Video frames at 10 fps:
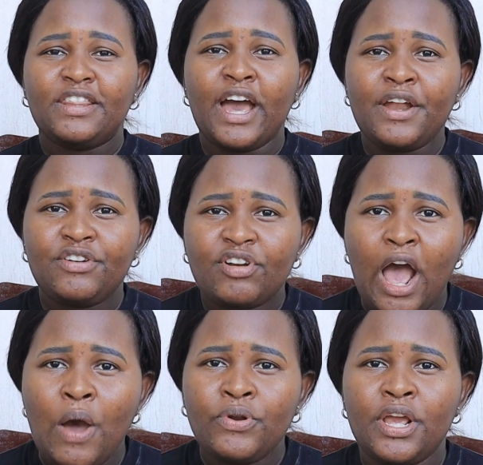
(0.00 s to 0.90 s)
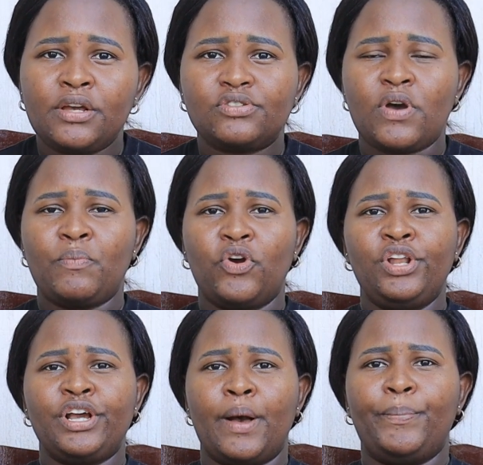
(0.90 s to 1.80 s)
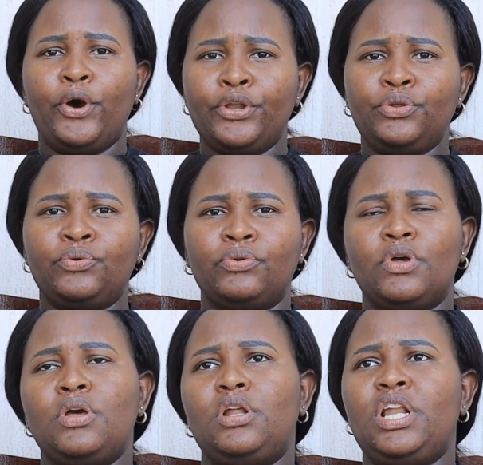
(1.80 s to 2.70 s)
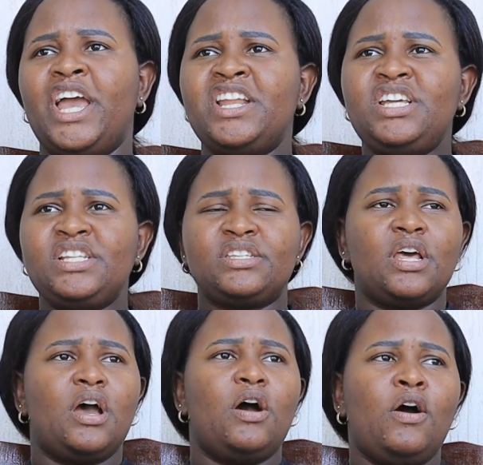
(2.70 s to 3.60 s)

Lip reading: They are drowning, so I'm calling upon you, ladies,